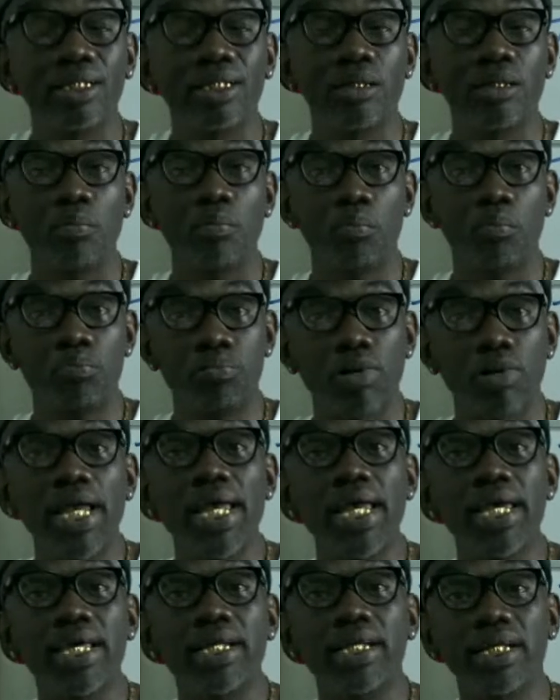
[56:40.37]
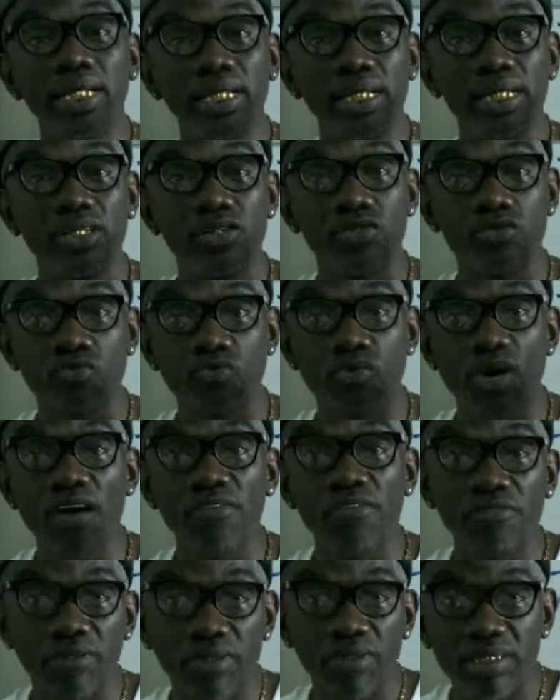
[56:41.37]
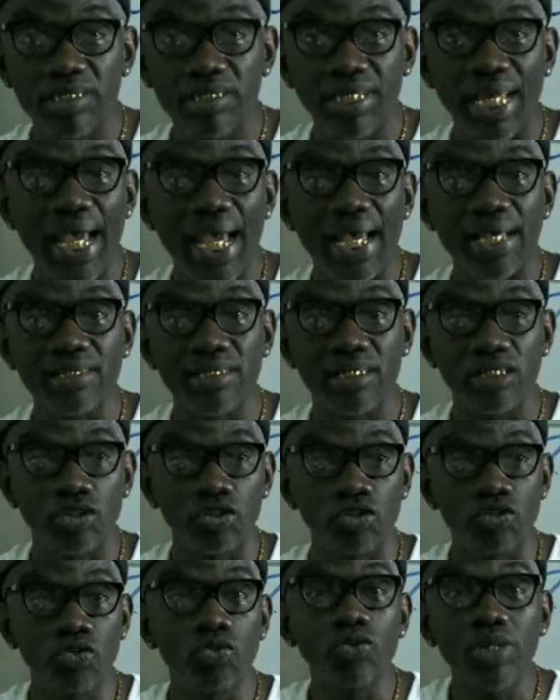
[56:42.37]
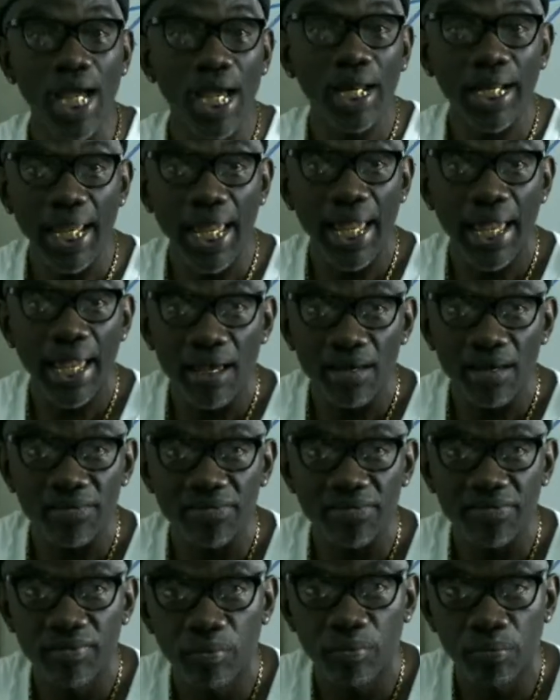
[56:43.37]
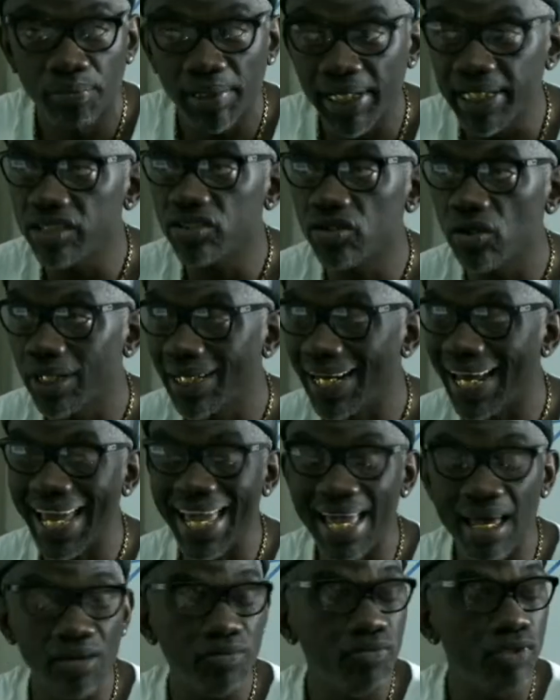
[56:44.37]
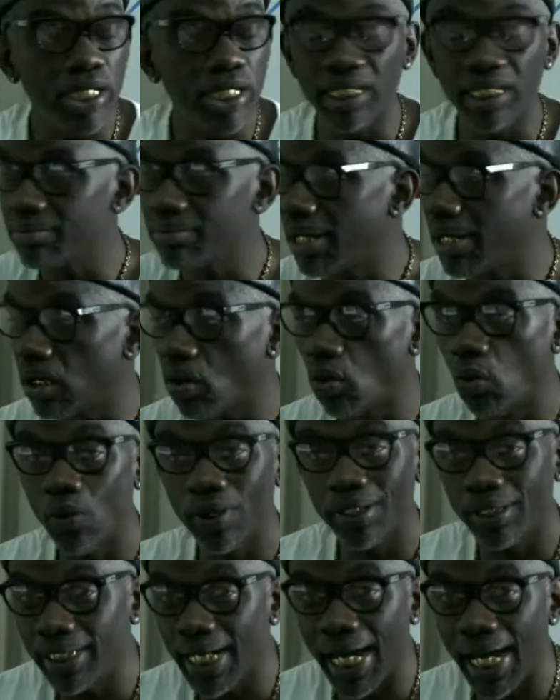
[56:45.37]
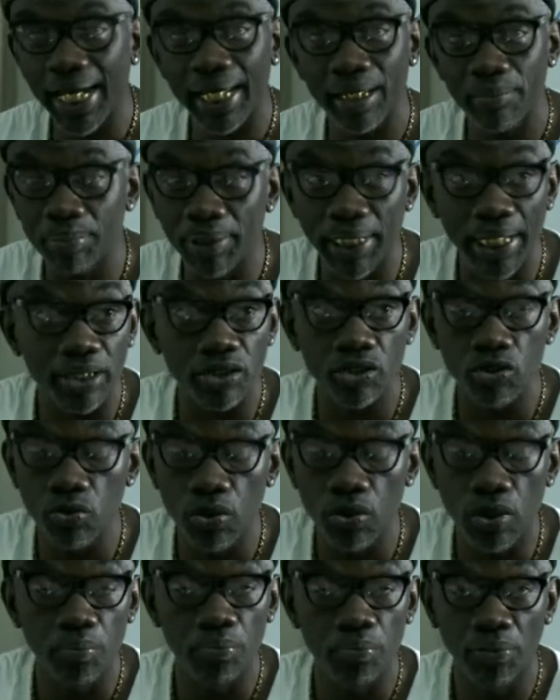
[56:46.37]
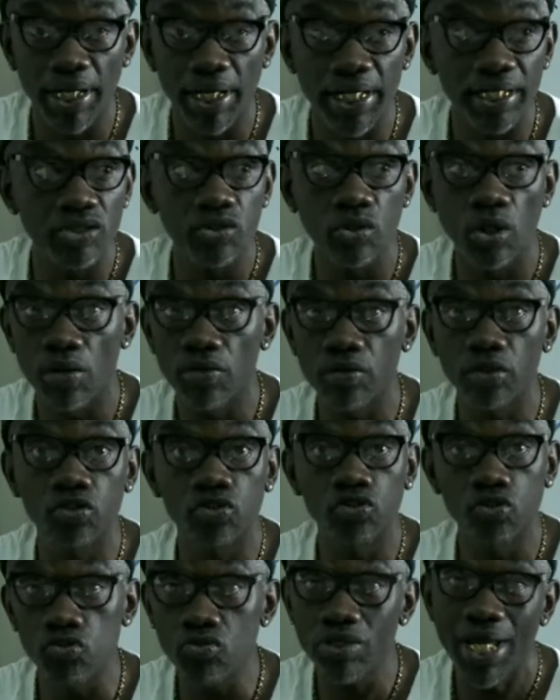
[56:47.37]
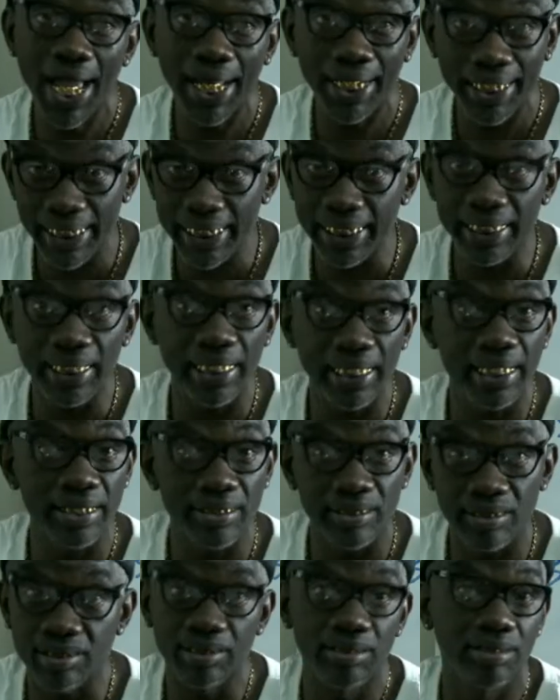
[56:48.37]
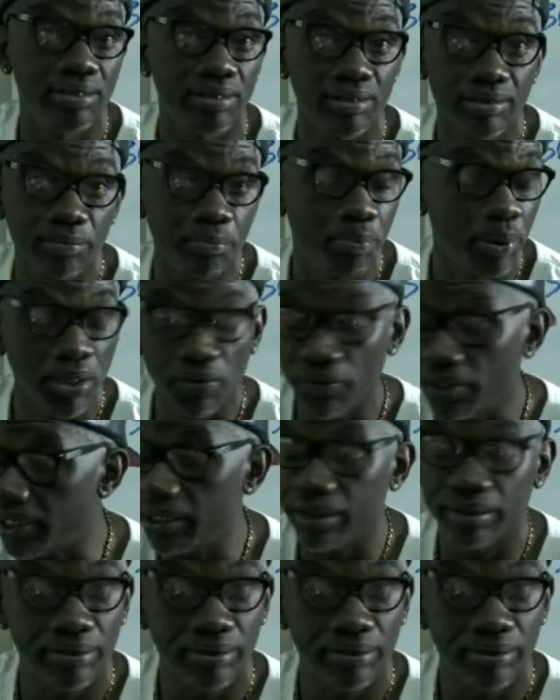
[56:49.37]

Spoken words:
bread is referenced as a do not have. Bread is on, it doesn't matter what diet plan you on, bread is on the do not eat list, period.